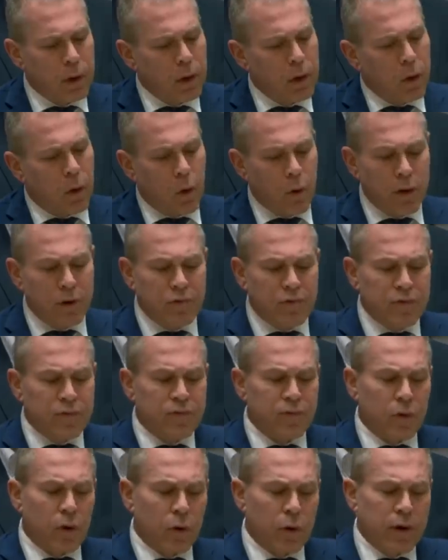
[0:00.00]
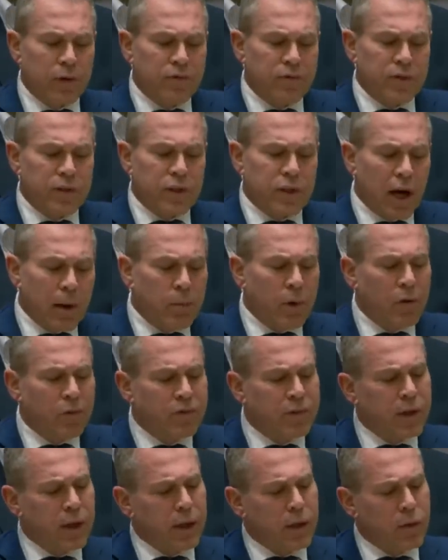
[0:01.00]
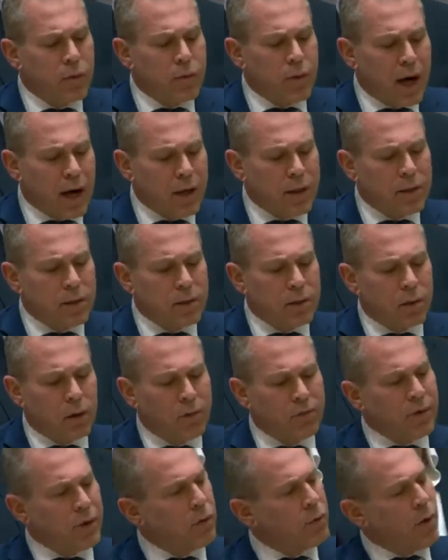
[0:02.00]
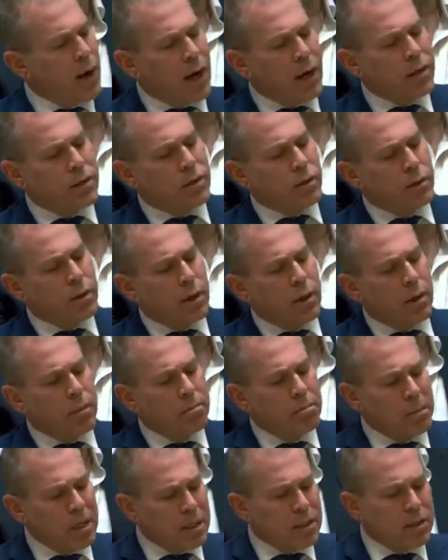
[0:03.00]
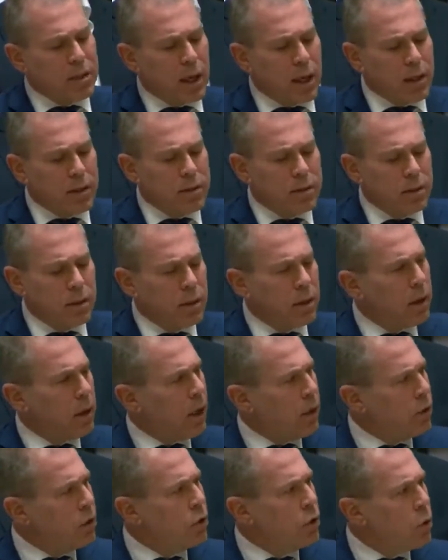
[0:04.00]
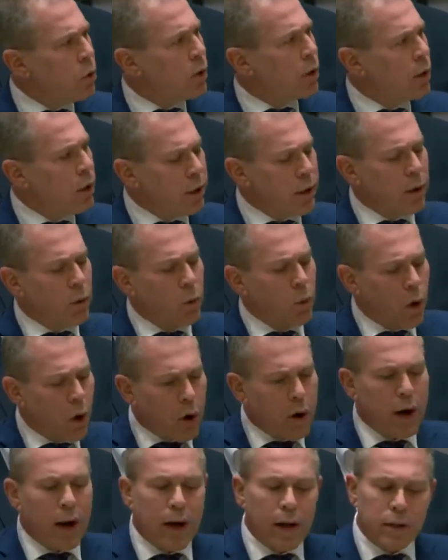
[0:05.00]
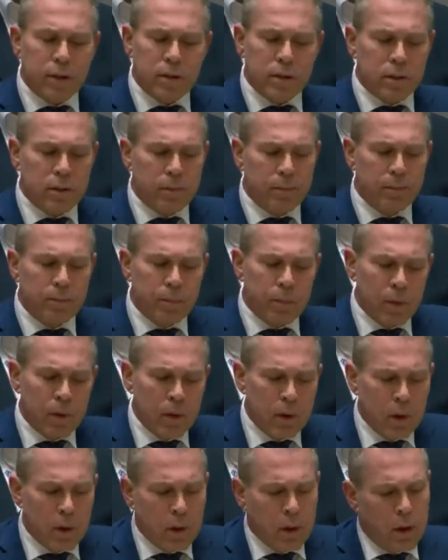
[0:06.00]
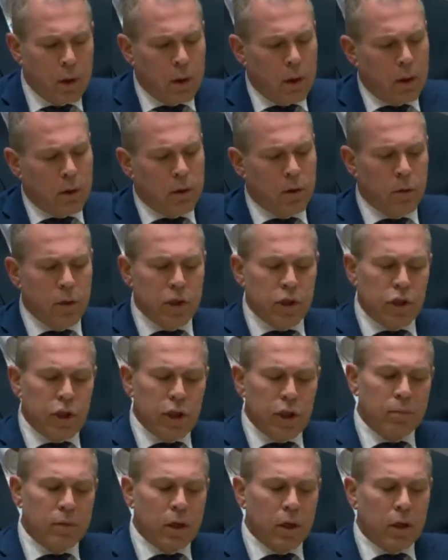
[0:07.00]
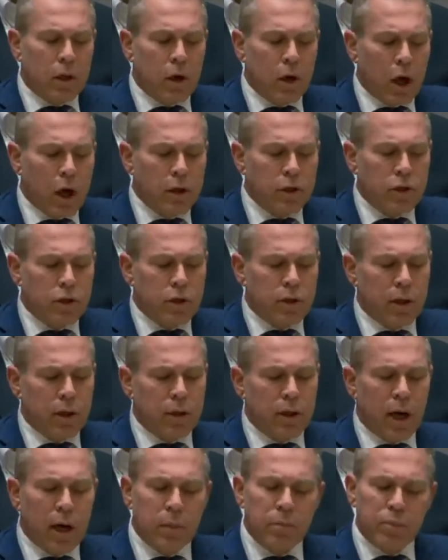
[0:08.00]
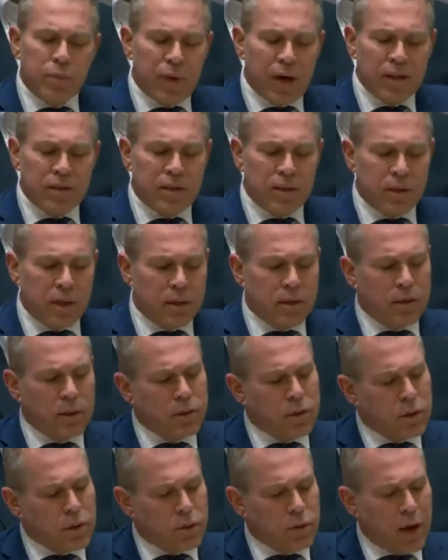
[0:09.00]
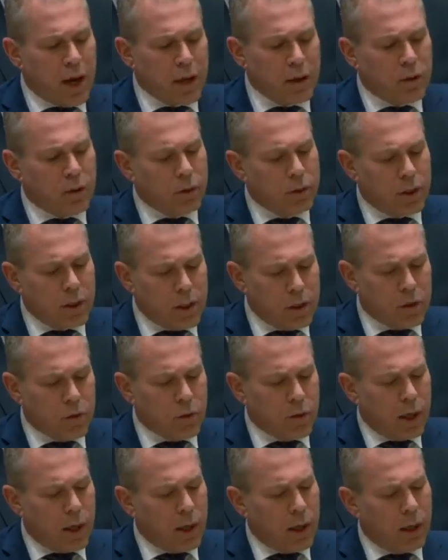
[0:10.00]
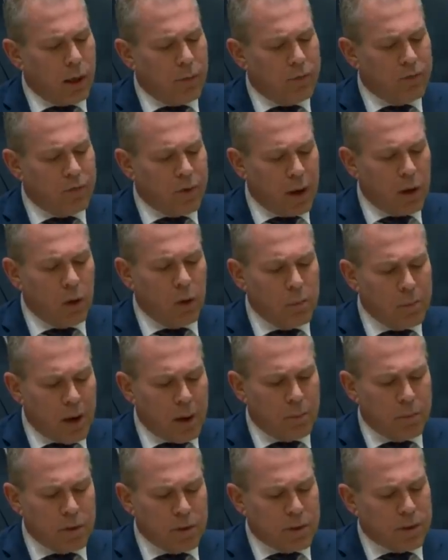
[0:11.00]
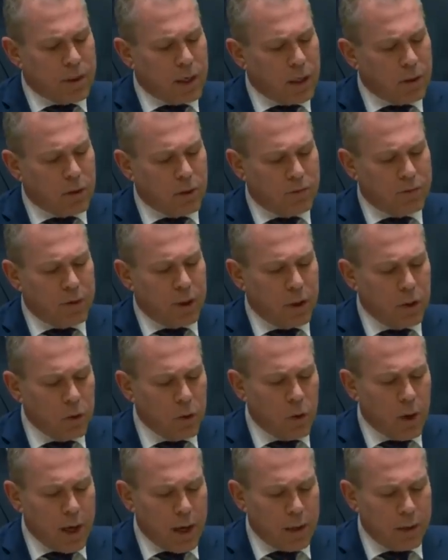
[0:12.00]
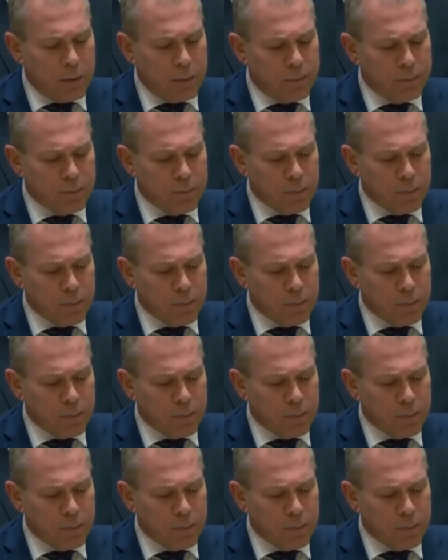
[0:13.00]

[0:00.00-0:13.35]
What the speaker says: Or if some of Iran's missiles had nuclear warheads? The regime that launched an unprecedented strike on Israel, a fellow member state of the UN,